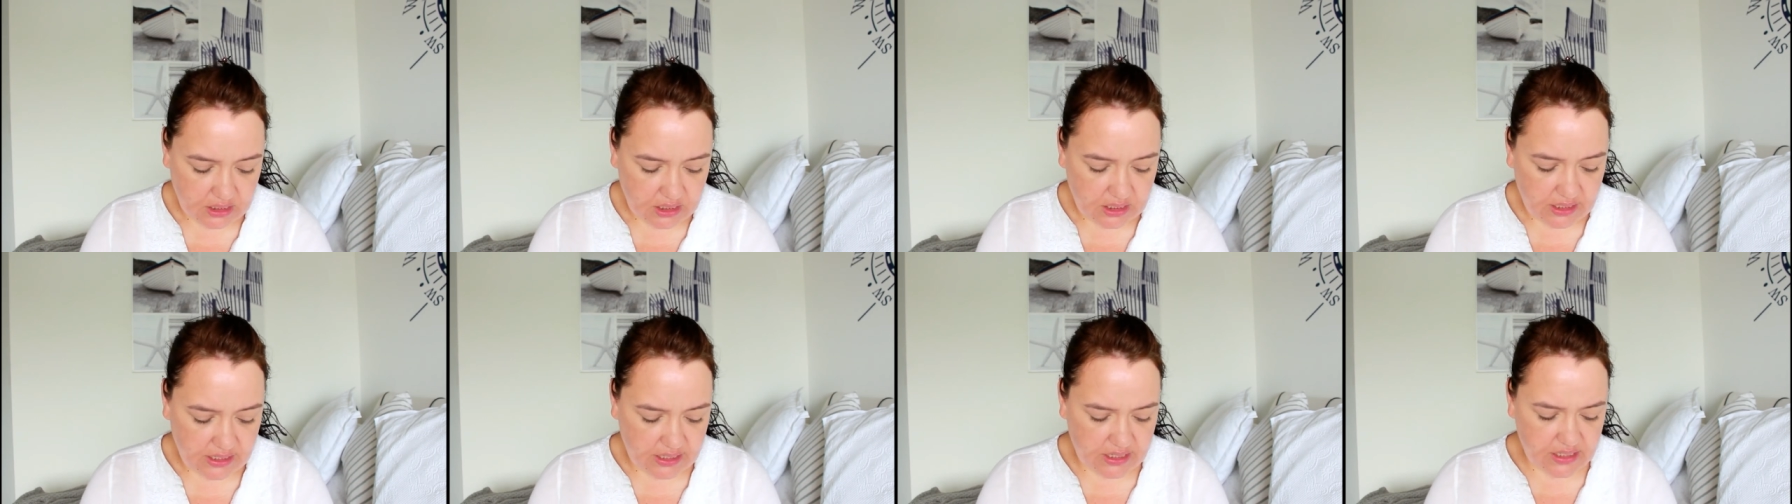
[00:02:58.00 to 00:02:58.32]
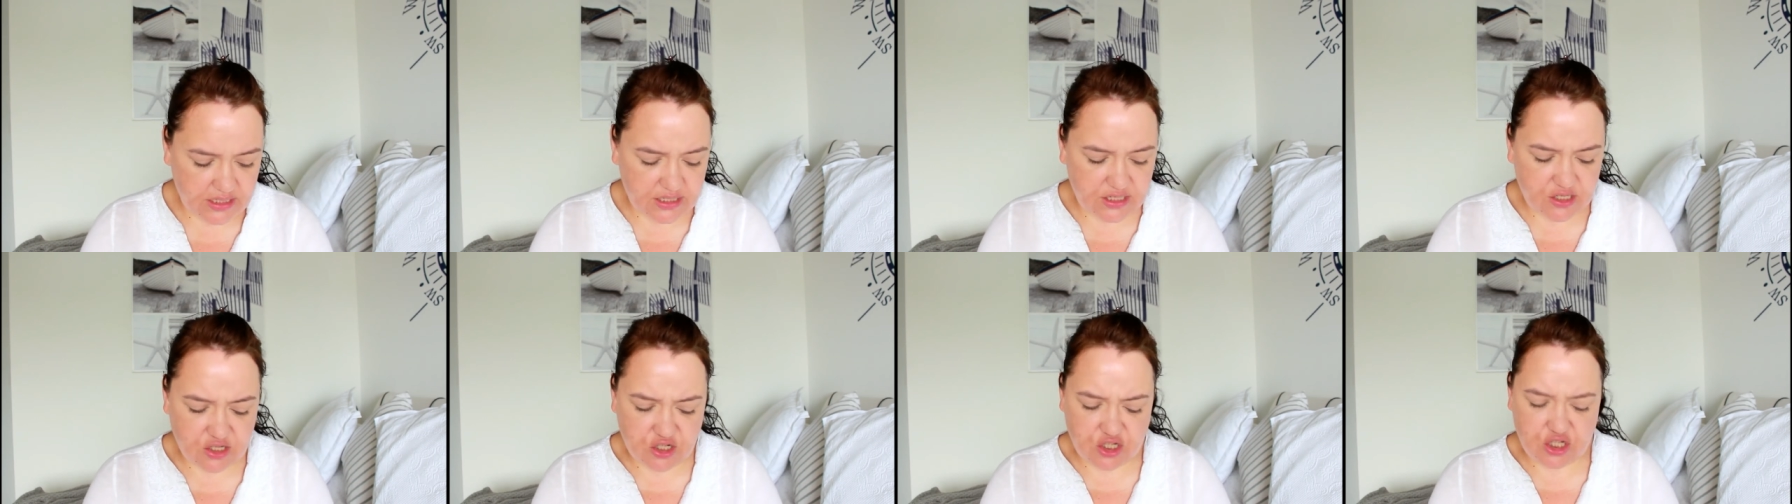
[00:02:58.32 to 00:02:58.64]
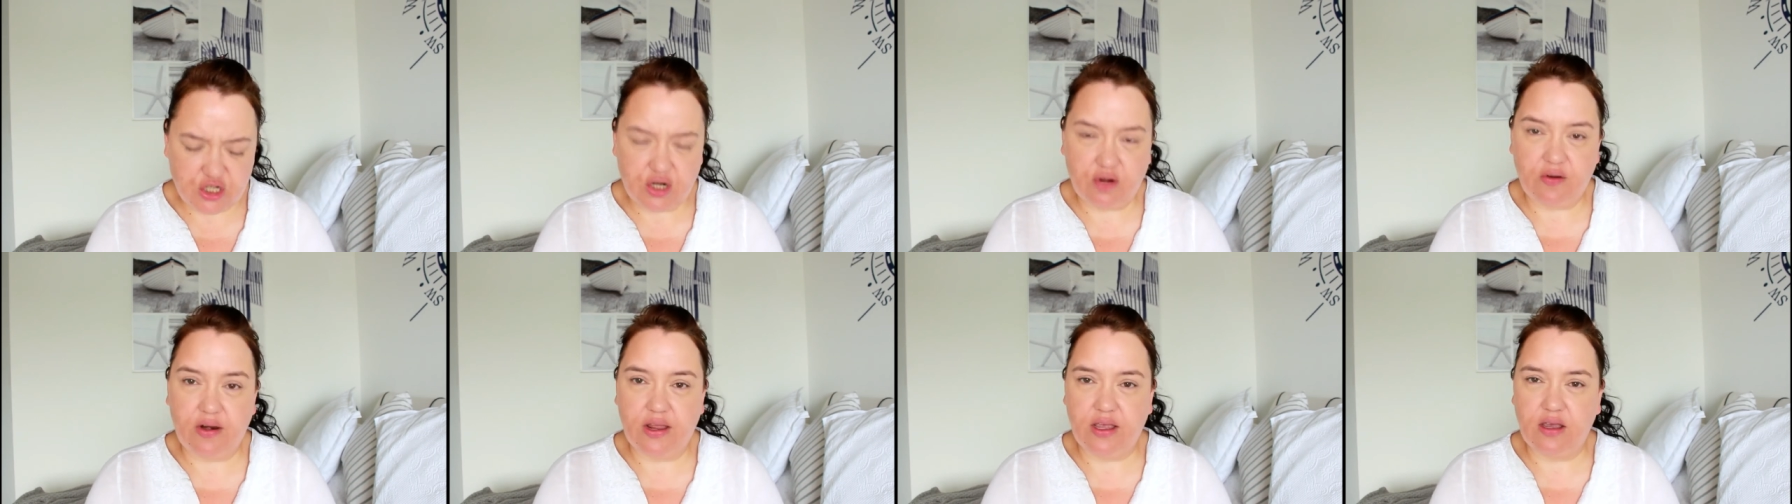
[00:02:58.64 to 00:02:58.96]
it's such a
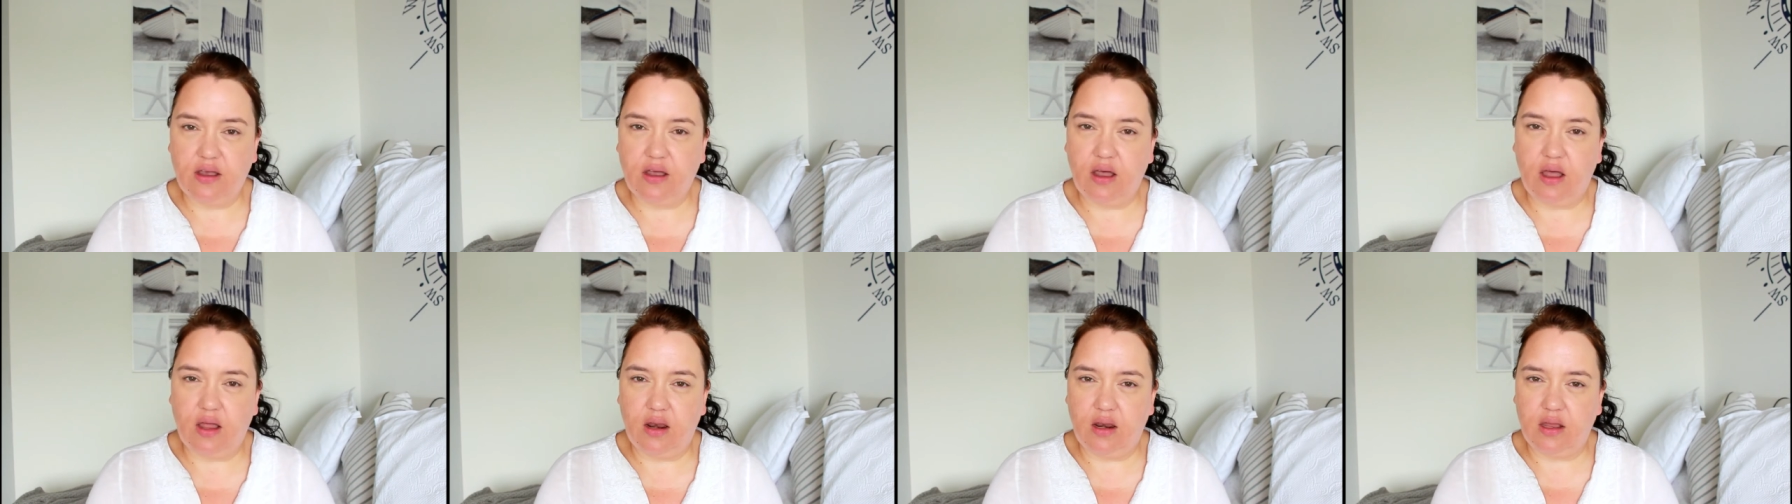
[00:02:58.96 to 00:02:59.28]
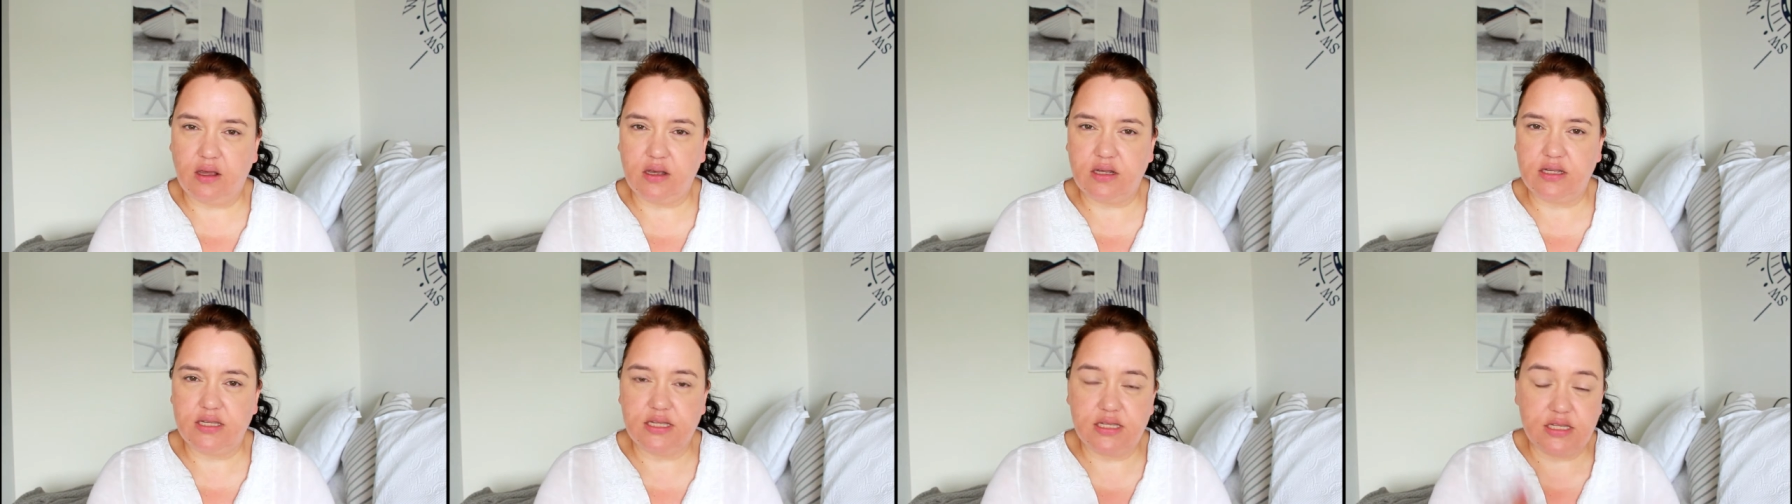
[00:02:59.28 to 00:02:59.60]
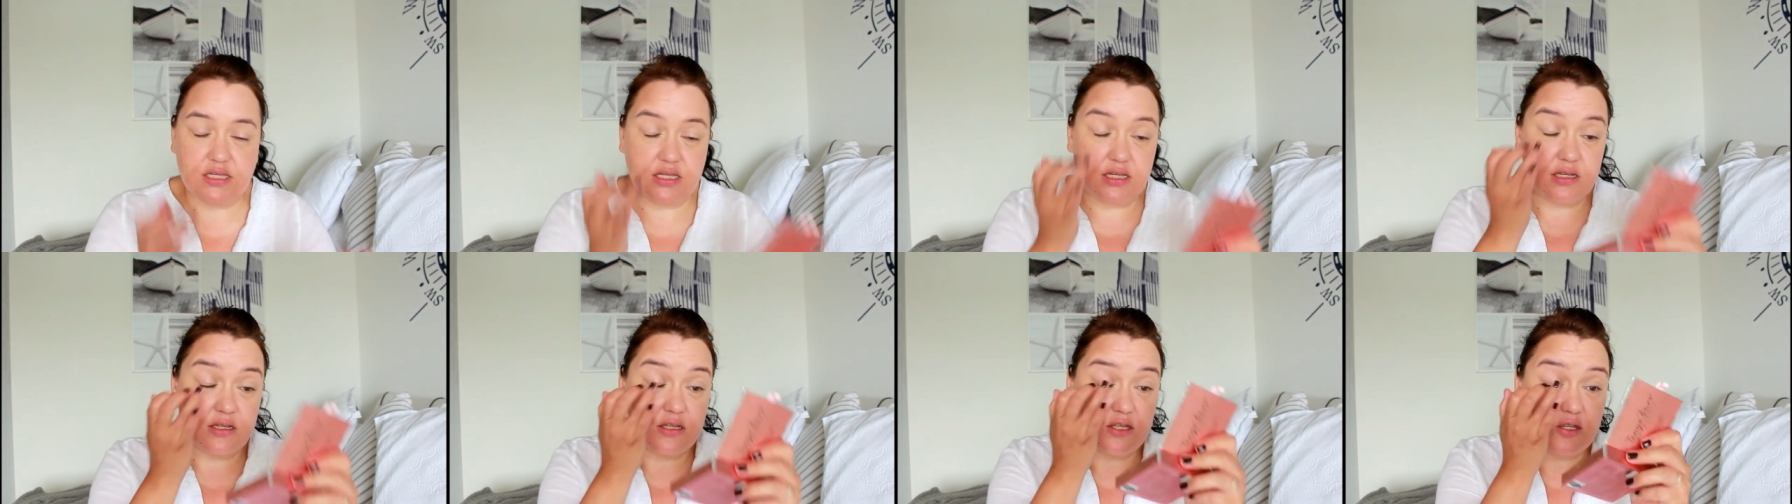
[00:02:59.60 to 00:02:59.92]
great colour because it's
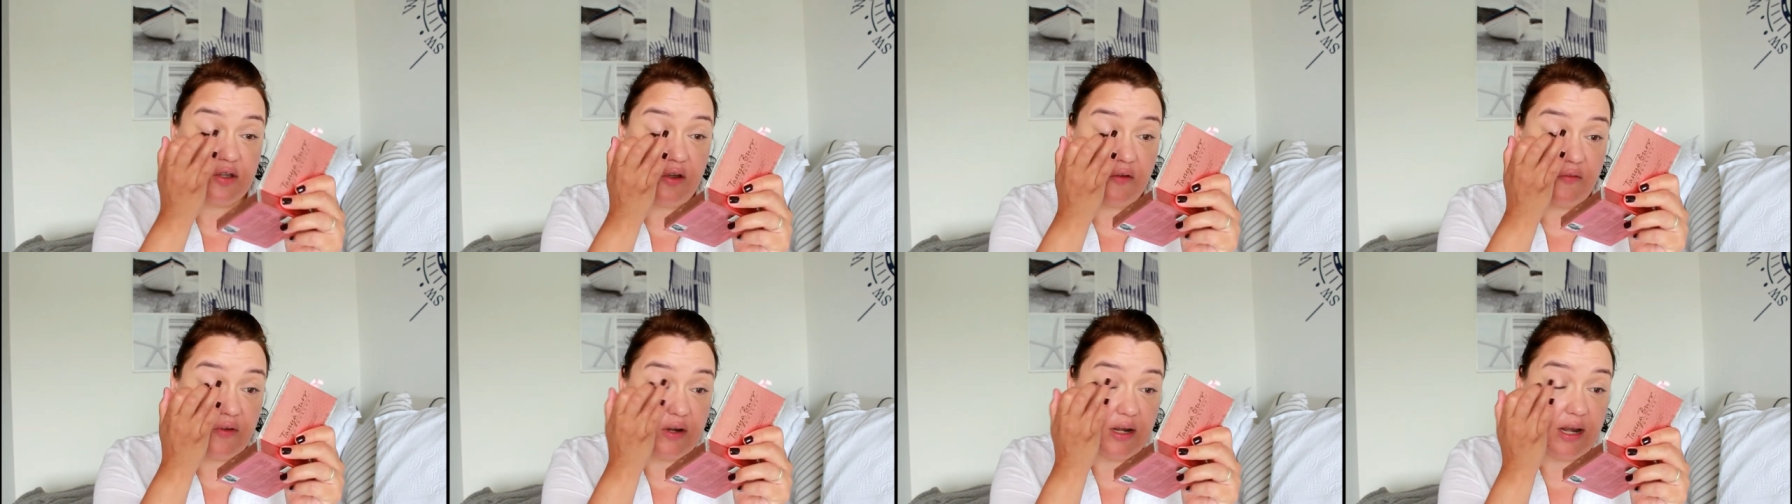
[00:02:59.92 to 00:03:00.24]
a sort of a